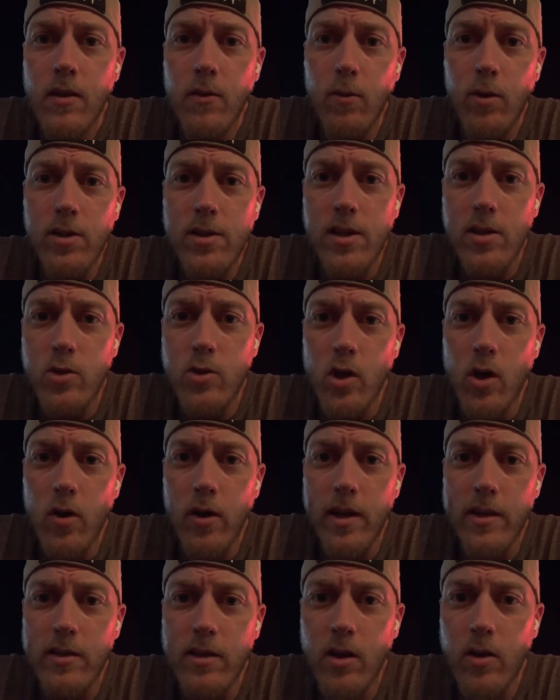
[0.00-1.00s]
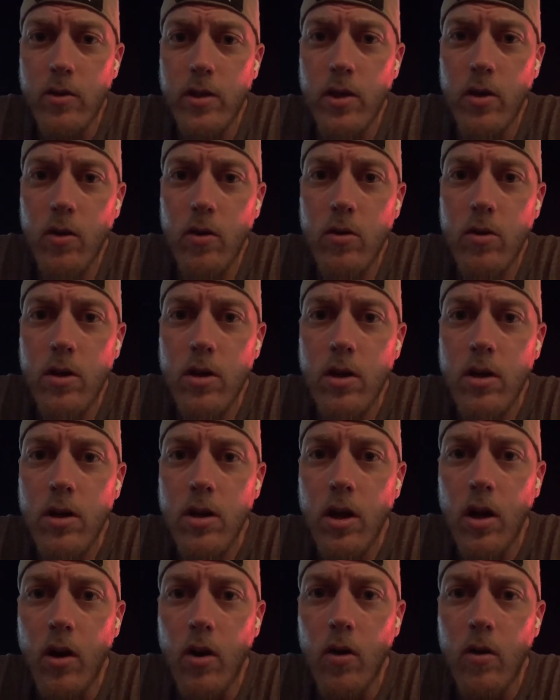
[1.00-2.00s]
What's a joke, Antonio?
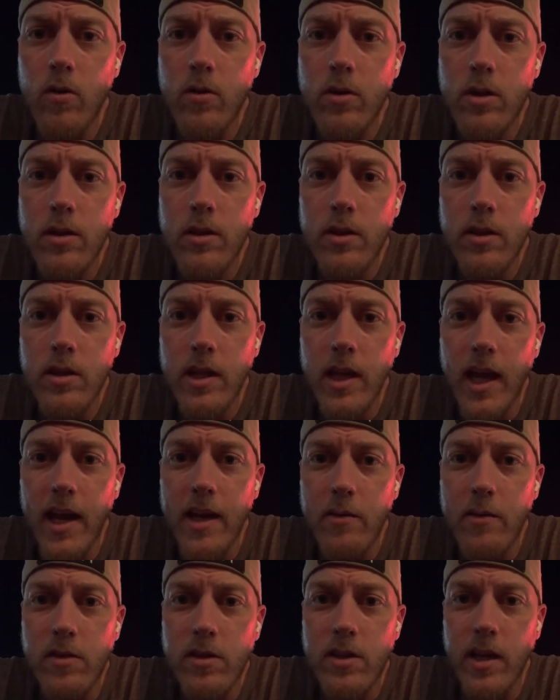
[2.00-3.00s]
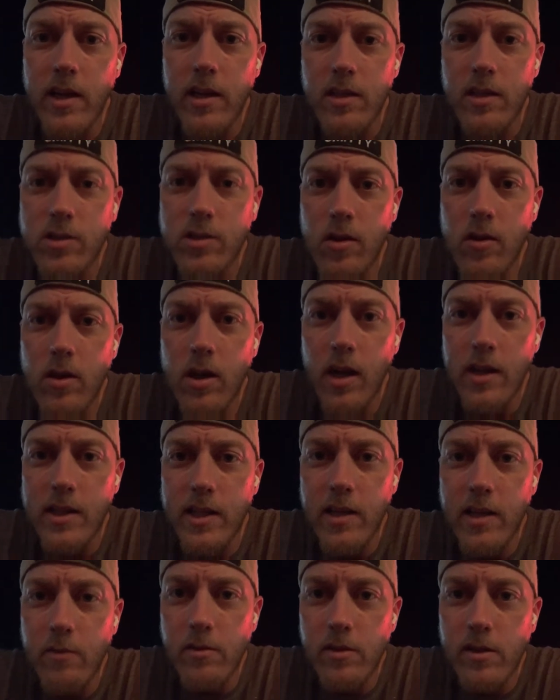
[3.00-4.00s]
Oh, yeah, he was taking a joke. I
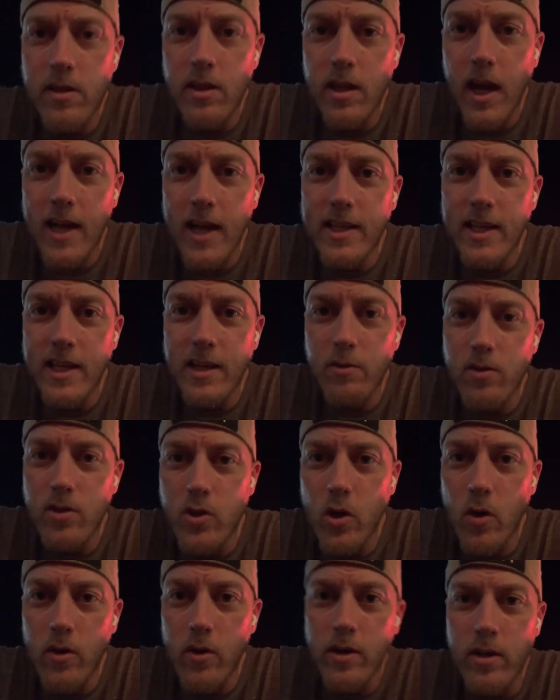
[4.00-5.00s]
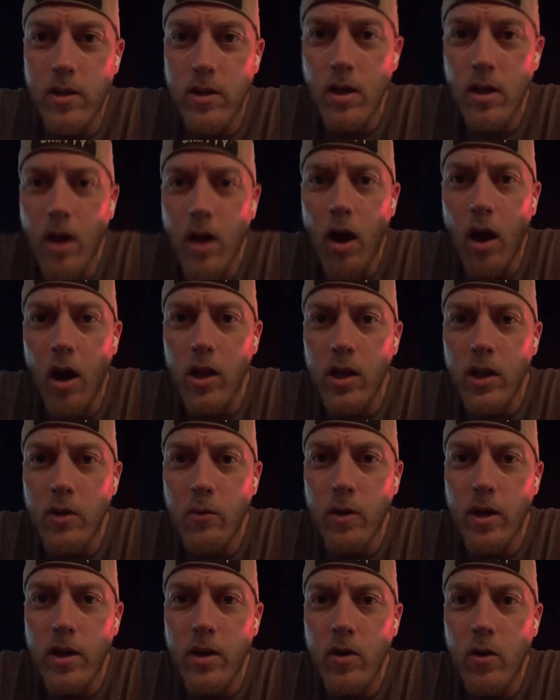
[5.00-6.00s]
think he was joking.
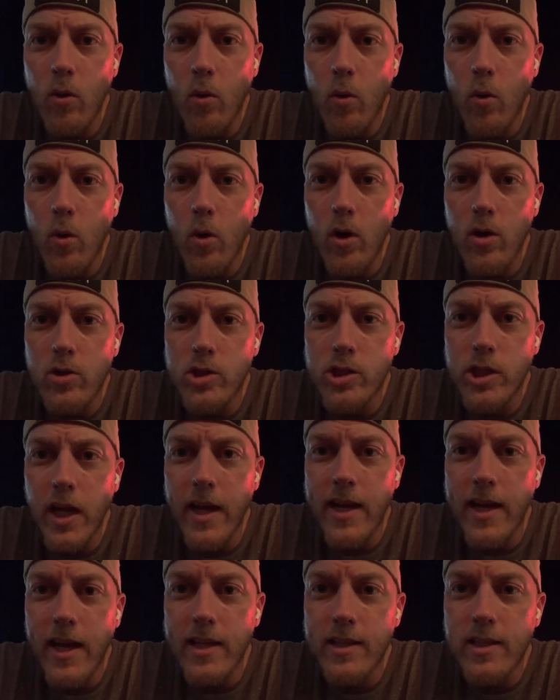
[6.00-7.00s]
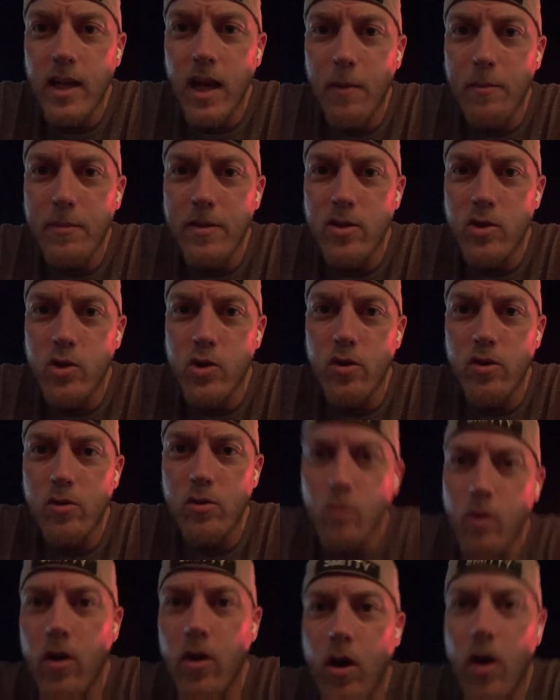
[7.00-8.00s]
Hollywood or J.K. Dobbins, choose
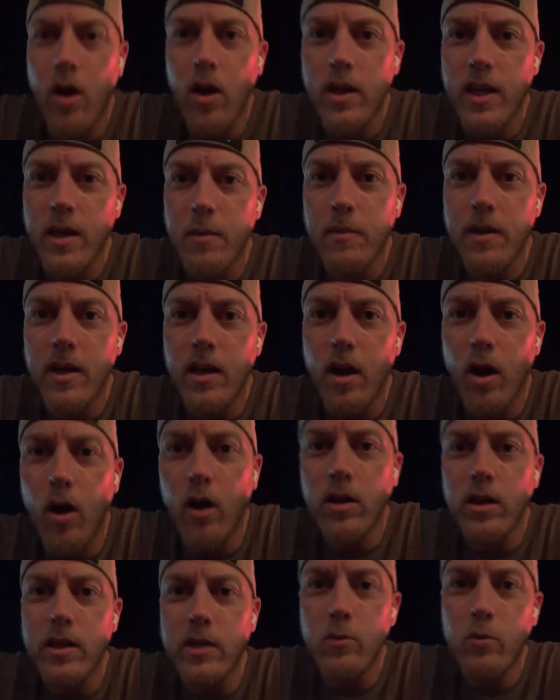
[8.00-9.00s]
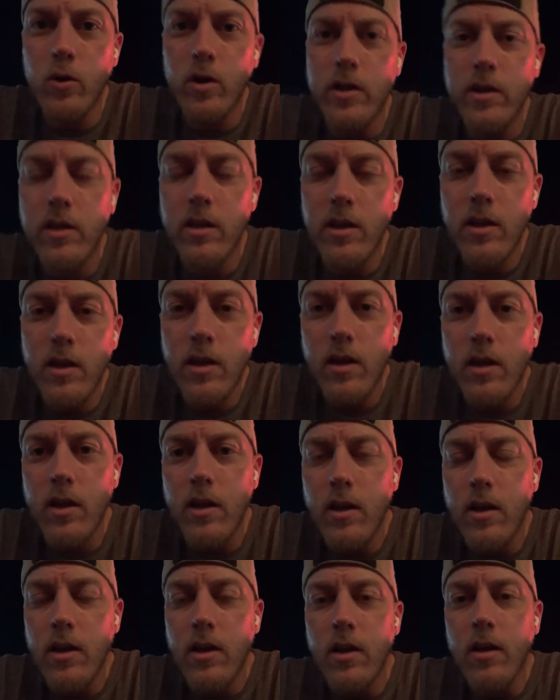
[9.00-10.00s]
one. Give me Hollywood.
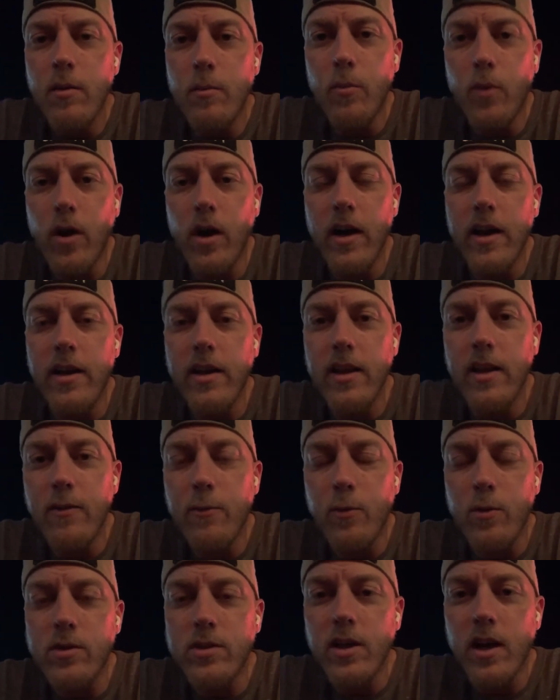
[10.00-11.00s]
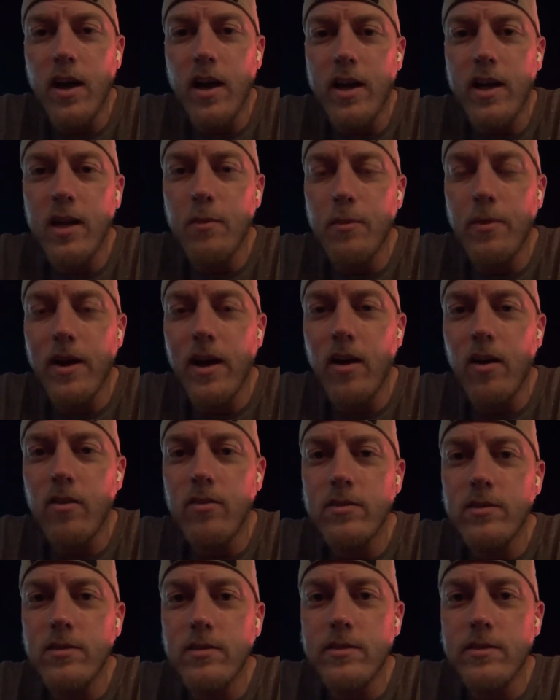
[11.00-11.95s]
But if we're talking about